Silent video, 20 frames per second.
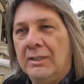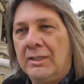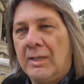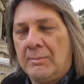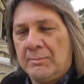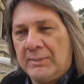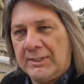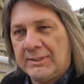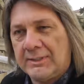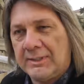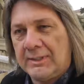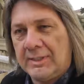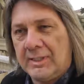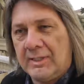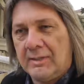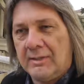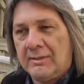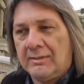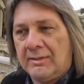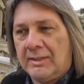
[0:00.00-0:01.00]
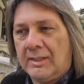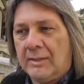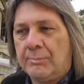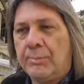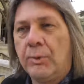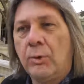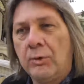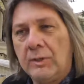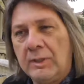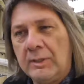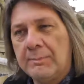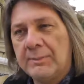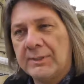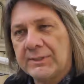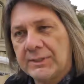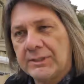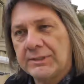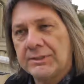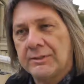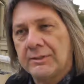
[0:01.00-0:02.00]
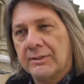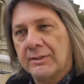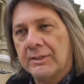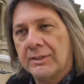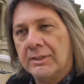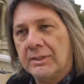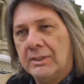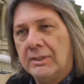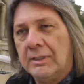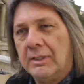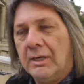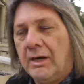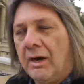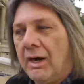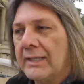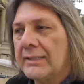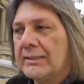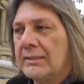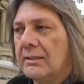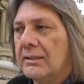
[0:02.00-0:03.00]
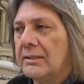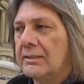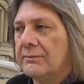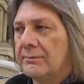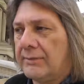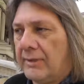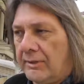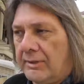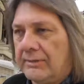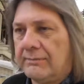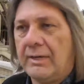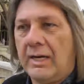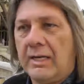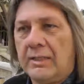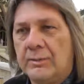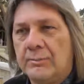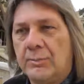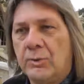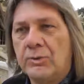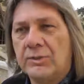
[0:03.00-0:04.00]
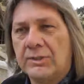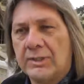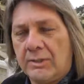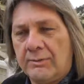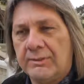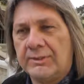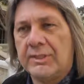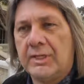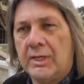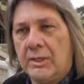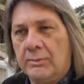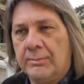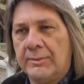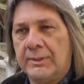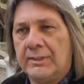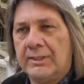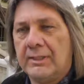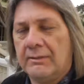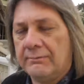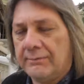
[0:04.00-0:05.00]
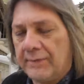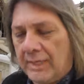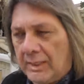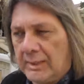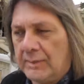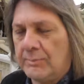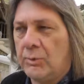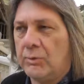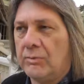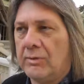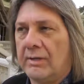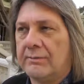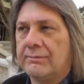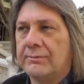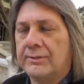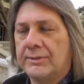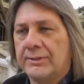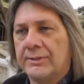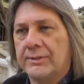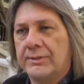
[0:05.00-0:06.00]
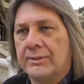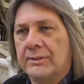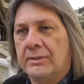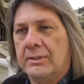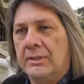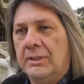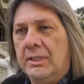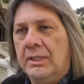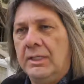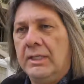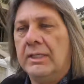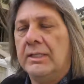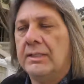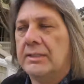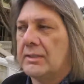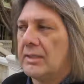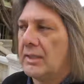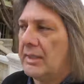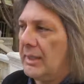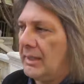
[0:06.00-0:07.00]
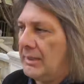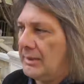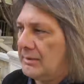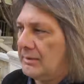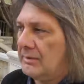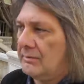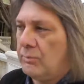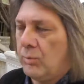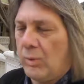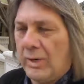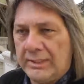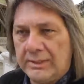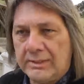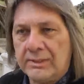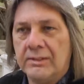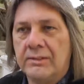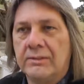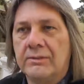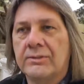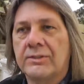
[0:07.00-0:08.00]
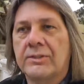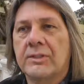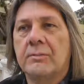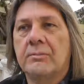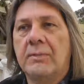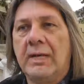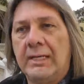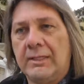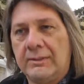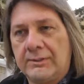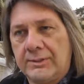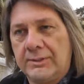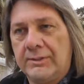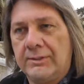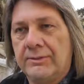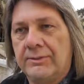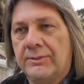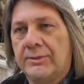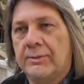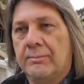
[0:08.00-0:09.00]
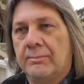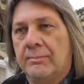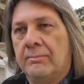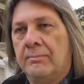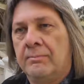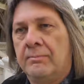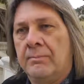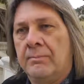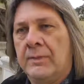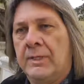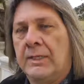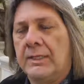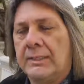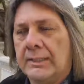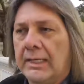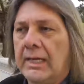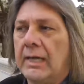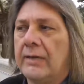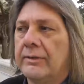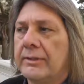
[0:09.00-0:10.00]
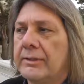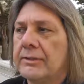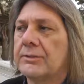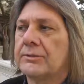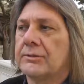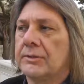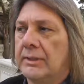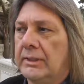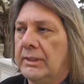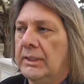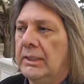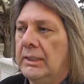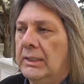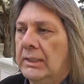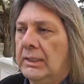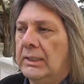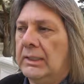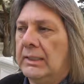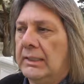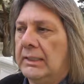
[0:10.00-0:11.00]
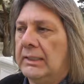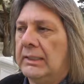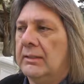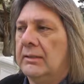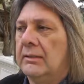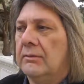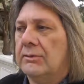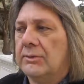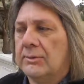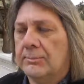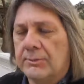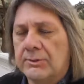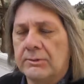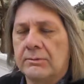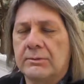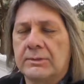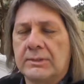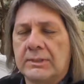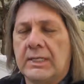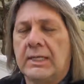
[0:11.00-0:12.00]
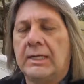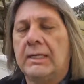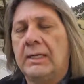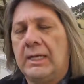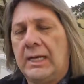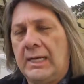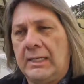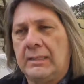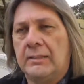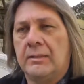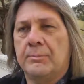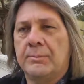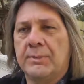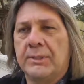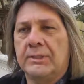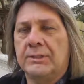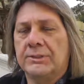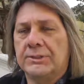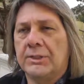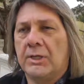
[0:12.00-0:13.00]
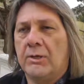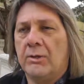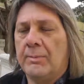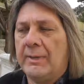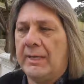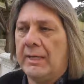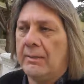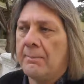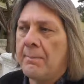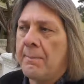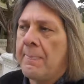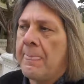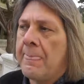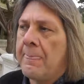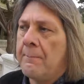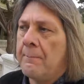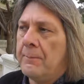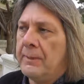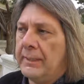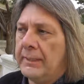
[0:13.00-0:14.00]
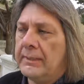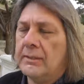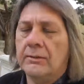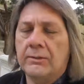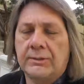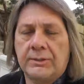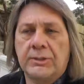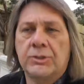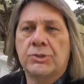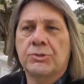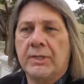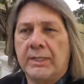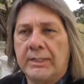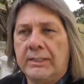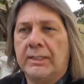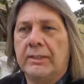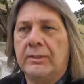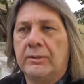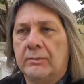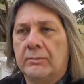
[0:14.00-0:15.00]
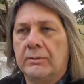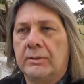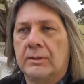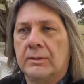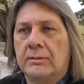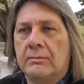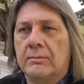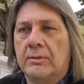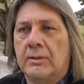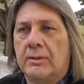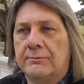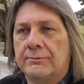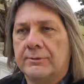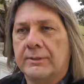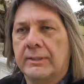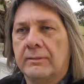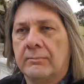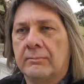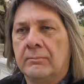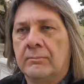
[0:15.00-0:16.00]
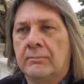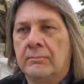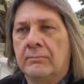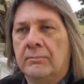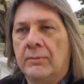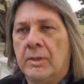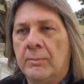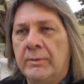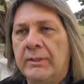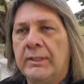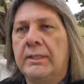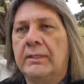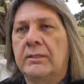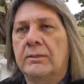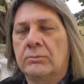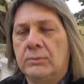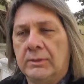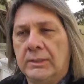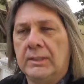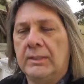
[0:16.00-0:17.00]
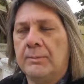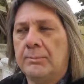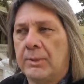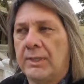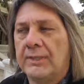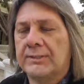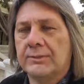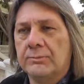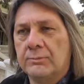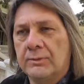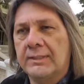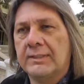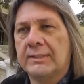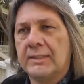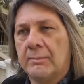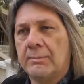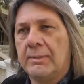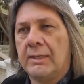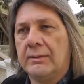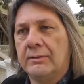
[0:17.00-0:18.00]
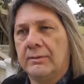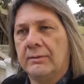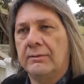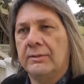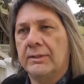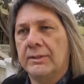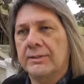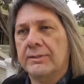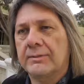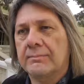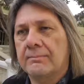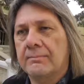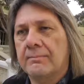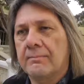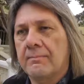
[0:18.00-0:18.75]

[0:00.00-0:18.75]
That means that they're poorly positioned. ITIL is very valuable, so is COBIT. They're valuable references. It's a case of when to use them, how to use them. And I think our industry, there was some talk today at the Pink Show about we need to look at the training that we're offering, and we need to really press the reset button on this.